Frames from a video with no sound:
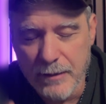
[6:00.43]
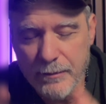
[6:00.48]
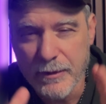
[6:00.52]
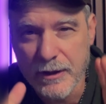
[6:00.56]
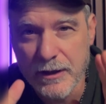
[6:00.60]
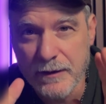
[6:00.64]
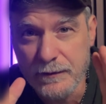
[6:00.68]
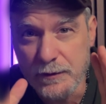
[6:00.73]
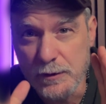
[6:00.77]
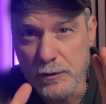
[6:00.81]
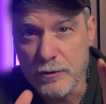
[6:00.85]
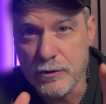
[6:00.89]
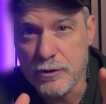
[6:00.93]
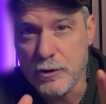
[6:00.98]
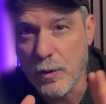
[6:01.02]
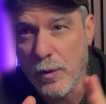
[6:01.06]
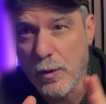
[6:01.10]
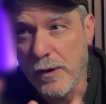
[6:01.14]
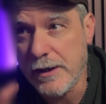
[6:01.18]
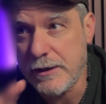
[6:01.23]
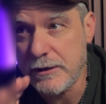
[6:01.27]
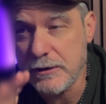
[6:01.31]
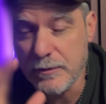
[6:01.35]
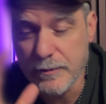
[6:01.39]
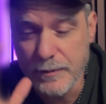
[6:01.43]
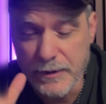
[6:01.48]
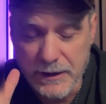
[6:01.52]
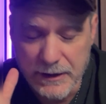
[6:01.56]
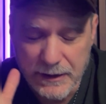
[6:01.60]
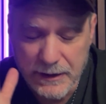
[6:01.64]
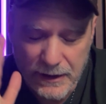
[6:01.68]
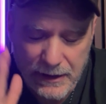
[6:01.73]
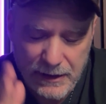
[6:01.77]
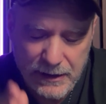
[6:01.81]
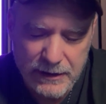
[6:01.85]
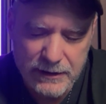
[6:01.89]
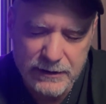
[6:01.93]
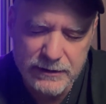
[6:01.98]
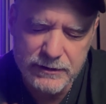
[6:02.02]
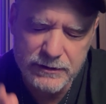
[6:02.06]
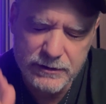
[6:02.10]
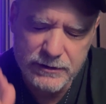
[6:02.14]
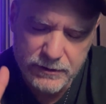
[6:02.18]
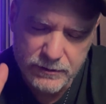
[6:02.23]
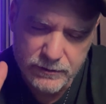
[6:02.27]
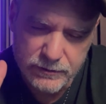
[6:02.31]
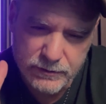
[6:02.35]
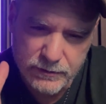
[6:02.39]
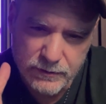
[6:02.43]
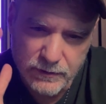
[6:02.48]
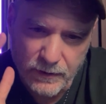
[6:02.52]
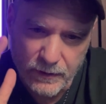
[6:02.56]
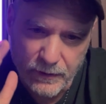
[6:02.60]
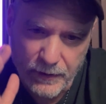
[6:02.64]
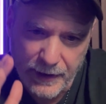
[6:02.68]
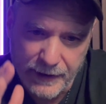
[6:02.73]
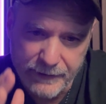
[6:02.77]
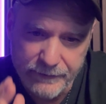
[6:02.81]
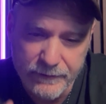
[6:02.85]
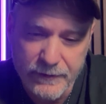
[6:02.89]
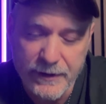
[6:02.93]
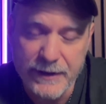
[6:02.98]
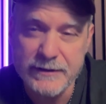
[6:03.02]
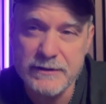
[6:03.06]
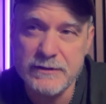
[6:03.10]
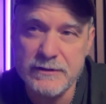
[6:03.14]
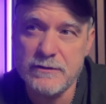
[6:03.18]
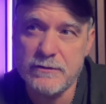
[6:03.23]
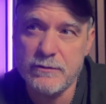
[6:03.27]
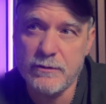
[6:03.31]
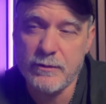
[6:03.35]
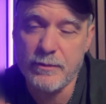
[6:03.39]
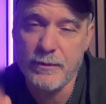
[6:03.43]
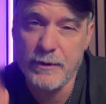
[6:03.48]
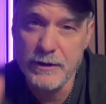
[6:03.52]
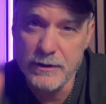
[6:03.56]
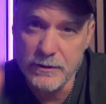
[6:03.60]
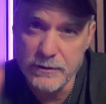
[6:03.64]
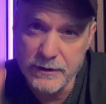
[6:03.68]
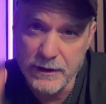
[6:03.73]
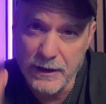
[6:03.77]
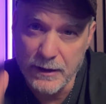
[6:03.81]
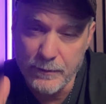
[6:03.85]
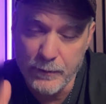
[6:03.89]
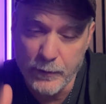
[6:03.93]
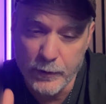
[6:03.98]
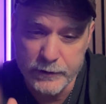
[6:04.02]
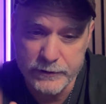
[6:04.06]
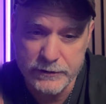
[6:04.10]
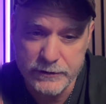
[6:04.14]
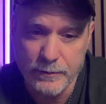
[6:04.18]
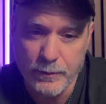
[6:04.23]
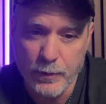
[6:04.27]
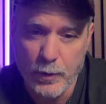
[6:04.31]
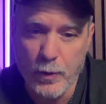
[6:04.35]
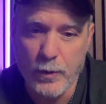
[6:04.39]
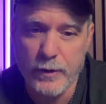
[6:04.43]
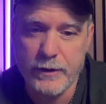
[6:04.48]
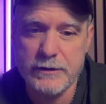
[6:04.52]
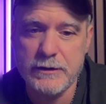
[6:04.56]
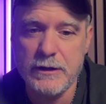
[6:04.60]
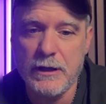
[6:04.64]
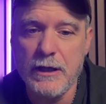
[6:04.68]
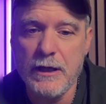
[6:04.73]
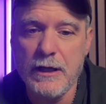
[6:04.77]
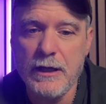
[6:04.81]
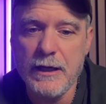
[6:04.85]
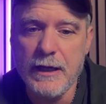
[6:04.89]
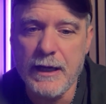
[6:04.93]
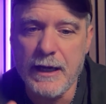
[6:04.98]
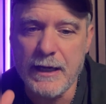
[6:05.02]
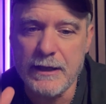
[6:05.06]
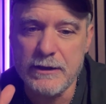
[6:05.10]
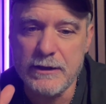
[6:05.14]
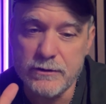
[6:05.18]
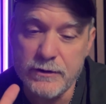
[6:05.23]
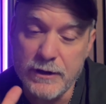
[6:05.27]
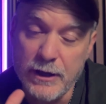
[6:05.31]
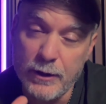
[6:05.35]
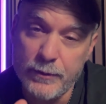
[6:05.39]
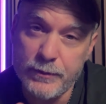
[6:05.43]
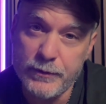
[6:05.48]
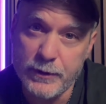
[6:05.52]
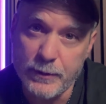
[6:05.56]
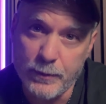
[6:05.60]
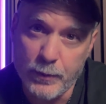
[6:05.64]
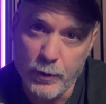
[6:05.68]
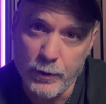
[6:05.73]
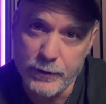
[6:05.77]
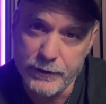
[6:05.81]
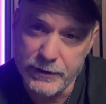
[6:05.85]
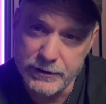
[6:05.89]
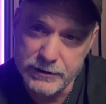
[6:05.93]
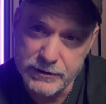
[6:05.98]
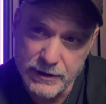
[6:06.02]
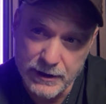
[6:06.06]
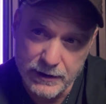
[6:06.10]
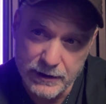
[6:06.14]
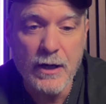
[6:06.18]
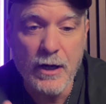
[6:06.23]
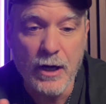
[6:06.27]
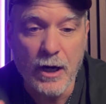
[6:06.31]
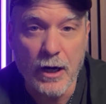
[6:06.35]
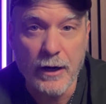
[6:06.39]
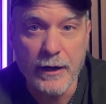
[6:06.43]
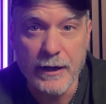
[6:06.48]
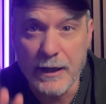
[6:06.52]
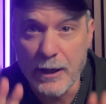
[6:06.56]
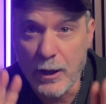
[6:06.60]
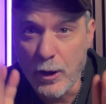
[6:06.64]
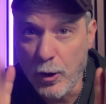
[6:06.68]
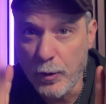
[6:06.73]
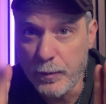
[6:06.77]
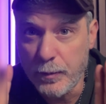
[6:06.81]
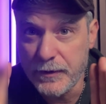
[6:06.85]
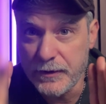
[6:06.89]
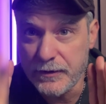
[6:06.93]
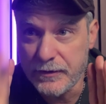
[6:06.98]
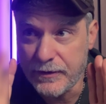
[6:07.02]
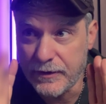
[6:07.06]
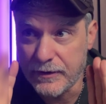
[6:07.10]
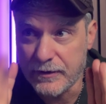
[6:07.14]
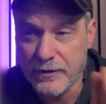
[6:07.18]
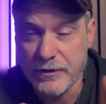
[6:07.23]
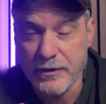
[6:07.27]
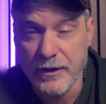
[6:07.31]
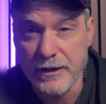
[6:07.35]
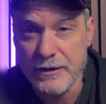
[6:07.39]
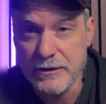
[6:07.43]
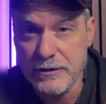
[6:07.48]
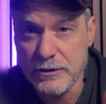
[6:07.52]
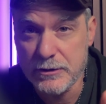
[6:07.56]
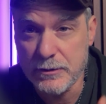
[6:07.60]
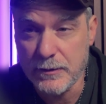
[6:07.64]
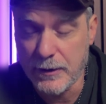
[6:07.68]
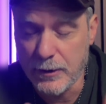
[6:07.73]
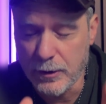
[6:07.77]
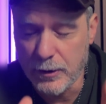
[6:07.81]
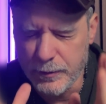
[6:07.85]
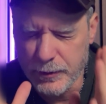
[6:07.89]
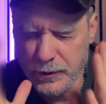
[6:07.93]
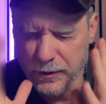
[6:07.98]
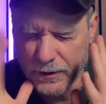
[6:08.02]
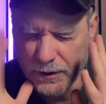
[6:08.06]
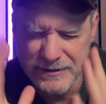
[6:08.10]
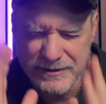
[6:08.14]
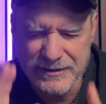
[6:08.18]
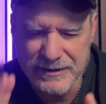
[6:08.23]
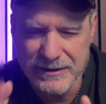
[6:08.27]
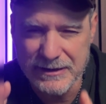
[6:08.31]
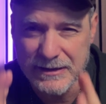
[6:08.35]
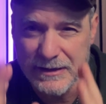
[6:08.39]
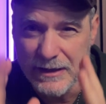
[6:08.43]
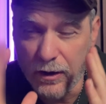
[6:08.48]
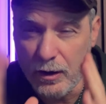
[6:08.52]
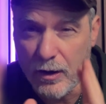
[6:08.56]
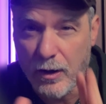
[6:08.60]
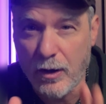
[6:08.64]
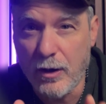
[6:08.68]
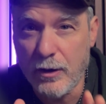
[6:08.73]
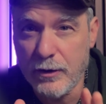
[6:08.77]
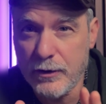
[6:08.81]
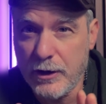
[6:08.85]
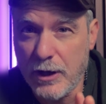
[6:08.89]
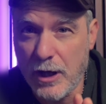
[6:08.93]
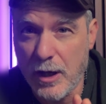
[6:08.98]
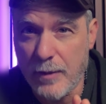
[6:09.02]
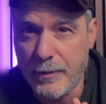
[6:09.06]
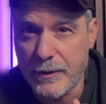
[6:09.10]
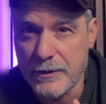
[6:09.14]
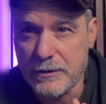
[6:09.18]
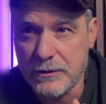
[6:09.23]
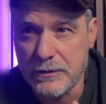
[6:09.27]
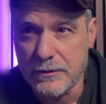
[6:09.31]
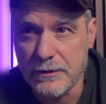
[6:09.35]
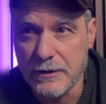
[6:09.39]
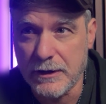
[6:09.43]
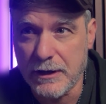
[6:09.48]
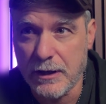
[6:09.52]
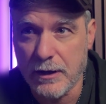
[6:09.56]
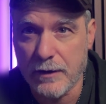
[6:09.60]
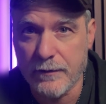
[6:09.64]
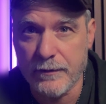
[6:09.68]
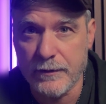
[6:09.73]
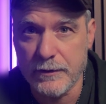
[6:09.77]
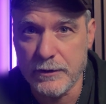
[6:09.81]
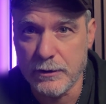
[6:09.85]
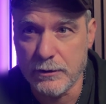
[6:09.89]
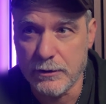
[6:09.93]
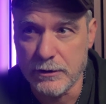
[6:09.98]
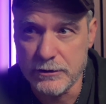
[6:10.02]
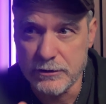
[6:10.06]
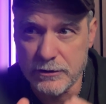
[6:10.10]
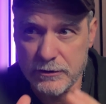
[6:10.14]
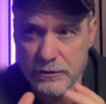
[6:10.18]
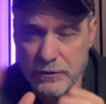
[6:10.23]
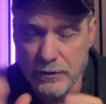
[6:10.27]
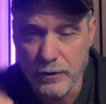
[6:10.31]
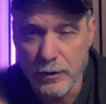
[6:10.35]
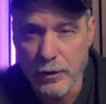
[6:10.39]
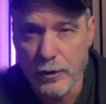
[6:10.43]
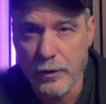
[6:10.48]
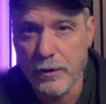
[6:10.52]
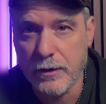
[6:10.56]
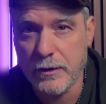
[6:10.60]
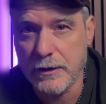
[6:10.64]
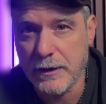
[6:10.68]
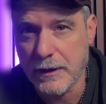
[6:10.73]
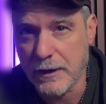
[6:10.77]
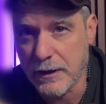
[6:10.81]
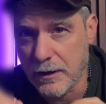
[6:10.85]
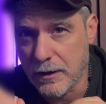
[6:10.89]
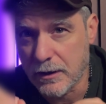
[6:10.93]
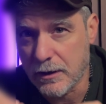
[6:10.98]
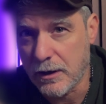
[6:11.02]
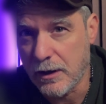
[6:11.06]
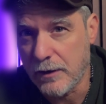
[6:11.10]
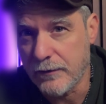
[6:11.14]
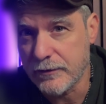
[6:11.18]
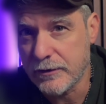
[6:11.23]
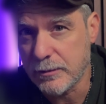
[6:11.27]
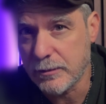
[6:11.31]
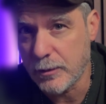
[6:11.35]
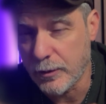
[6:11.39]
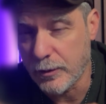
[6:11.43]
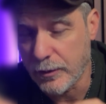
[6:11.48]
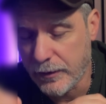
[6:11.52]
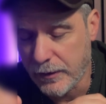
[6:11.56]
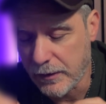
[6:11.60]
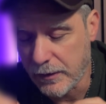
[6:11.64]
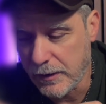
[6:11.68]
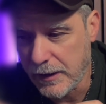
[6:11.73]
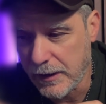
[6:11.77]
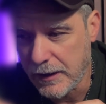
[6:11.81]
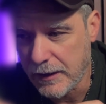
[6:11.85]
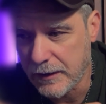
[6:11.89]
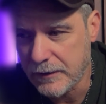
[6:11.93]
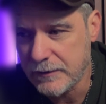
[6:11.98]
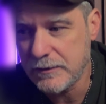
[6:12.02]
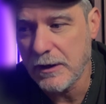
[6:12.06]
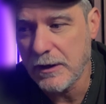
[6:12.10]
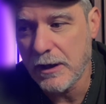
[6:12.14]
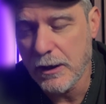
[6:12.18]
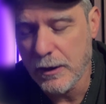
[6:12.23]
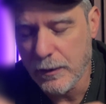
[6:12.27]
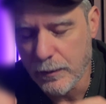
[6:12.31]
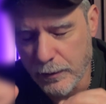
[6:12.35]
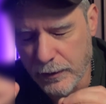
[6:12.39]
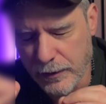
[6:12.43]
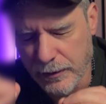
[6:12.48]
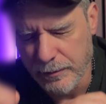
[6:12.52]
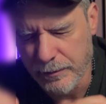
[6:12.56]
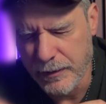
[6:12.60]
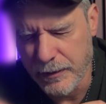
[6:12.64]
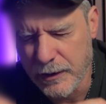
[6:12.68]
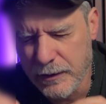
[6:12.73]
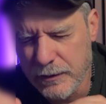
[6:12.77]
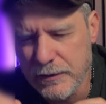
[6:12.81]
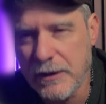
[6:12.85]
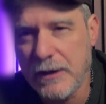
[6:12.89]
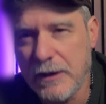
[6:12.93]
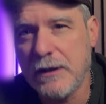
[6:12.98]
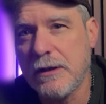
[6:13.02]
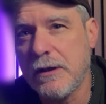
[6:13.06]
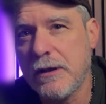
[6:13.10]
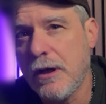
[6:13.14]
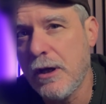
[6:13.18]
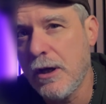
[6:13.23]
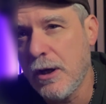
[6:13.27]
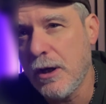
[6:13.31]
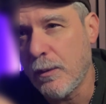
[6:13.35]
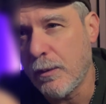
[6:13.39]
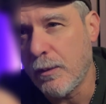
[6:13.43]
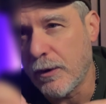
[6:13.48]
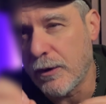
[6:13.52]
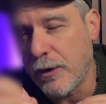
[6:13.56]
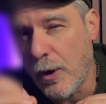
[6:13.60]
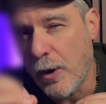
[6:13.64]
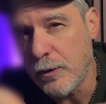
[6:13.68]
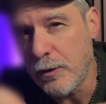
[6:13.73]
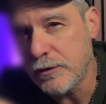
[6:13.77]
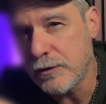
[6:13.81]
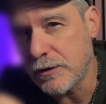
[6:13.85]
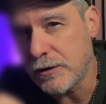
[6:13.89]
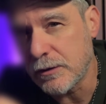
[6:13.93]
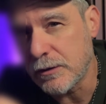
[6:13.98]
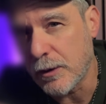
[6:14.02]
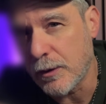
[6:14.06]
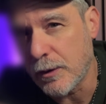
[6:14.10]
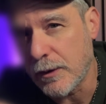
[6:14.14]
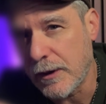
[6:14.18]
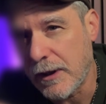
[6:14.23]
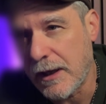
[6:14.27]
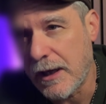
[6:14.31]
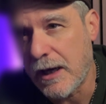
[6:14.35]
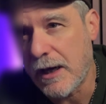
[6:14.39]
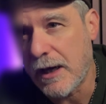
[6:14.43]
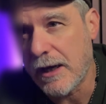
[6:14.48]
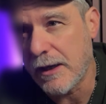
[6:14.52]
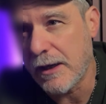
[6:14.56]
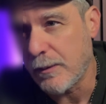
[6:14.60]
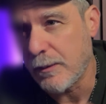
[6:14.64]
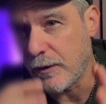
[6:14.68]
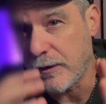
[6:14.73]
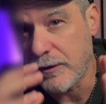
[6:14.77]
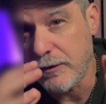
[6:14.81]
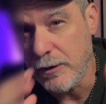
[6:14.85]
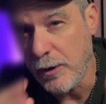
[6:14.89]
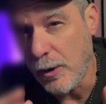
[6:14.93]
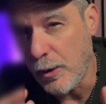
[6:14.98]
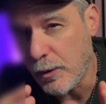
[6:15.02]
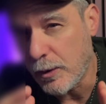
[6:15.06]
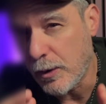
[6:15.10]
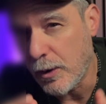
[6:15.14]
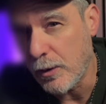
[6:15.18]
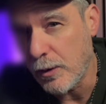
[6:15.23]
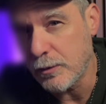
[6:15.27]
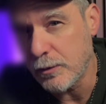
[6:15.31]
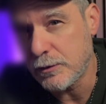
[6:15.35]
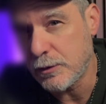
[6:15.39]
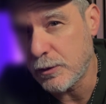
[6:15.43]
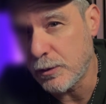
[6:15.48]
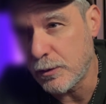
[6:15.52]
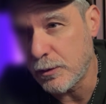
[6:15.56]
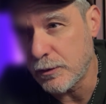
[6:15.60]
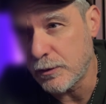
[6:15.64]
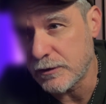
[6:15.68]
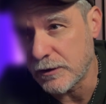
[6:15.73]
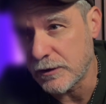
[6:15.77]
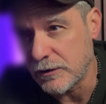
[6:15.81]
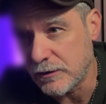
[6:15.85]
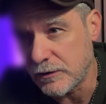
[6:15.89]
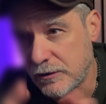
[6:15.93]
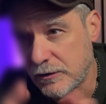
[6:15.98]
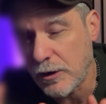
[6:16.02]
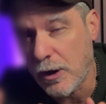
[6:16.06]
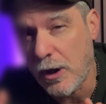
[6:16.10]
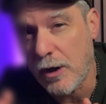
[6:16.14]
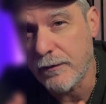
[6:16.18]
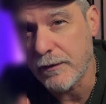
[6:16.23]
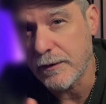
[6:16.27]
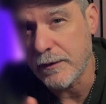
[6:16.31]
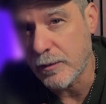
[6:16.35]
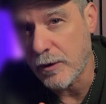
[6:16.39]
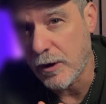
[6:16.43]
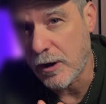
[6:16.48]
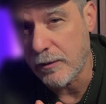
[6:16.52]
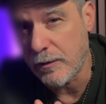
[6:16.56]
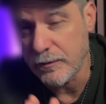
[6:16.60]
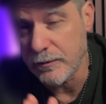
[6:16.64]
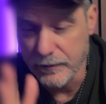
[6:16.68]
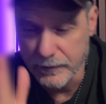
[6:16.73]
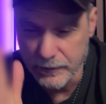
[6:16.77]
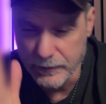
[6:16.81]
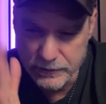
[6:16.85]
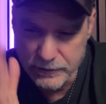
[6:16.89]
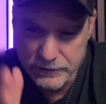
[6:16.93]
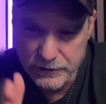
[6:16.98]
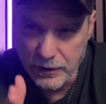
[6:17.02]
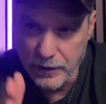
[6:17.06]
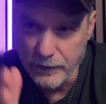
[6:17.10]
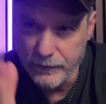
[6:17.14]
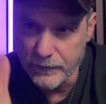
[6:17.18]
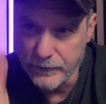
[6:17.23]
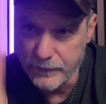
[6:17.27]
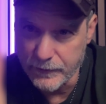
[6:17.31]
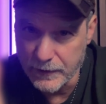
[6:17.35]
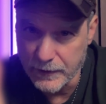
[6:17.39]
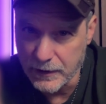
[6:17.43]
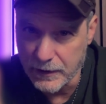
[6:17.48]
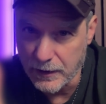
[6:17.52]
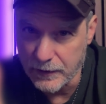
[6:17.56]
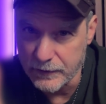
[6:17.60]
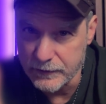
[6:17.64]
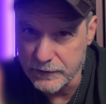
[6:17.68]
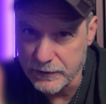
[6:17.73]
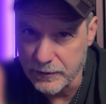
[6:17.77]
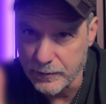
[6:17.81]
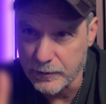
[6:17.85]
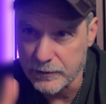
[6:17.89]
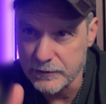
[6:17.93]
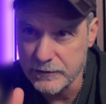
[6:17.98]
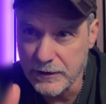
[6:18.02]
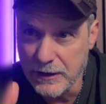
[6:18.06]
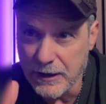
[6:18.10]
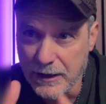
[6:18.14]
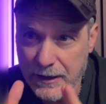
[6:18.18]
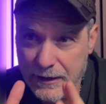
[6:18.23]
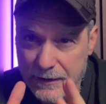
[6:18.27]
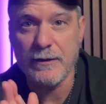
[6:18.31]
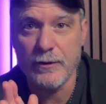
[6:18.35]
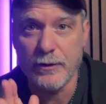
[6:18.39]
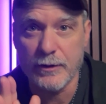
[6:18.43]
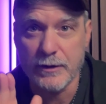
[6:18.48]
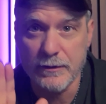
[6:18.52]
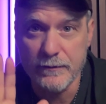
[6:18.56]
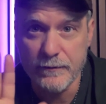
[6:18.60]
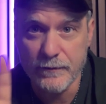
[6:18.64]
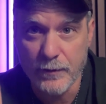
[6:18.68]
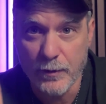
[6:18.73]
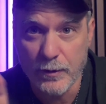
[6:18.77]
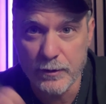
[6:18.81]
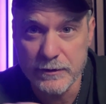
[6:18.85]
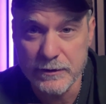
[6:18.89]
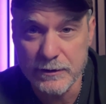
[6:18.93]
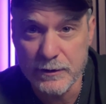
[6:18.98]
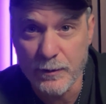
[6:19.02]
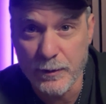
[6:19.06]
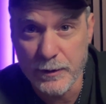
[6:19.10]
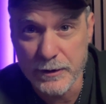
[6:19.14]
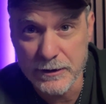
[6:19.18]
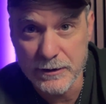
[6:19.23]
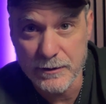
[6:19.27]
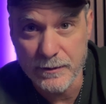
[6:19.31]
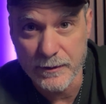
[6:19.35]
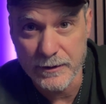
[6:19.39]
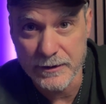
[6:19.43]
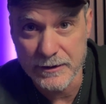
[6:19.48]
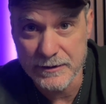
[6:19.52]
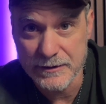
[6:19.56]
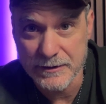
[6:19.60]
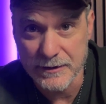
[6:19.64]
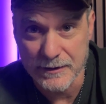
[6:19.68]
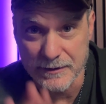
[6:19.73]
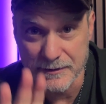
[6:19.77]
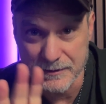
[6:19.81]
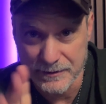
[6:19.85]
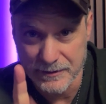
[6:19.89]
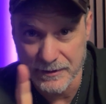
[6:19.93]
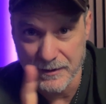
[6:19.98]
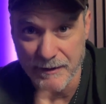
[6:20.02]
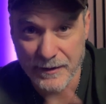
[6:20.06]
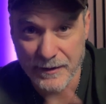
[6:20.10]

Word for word: But if you join, you'll be in, you'll do the live lessons with me, you'll get more support, and you'll help support the channel. All right, I hope this excites you. I hope you can see all the opportunity here for you to just learn and get comfortable with Linux, with building, with hosting your own AI, with no-code tools, and solving problems for yourself and for customers. Looking forward to 2026.